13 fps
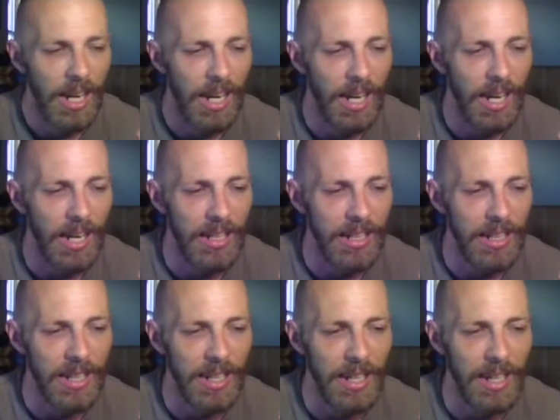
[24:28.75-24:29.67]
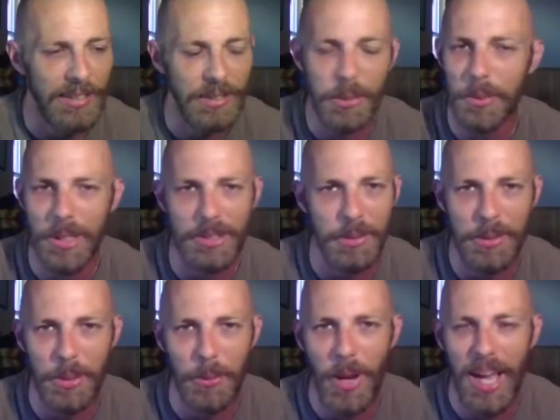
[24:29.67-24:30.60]
I
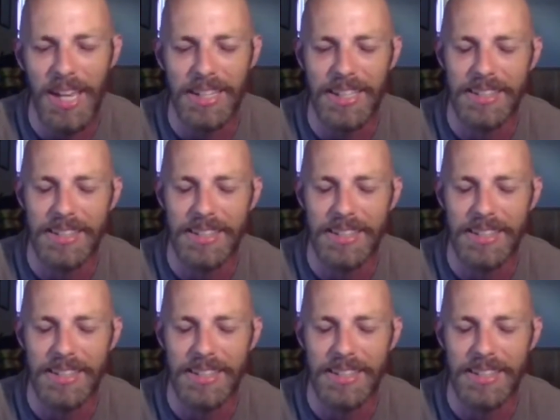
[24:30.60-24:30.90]
don't know why.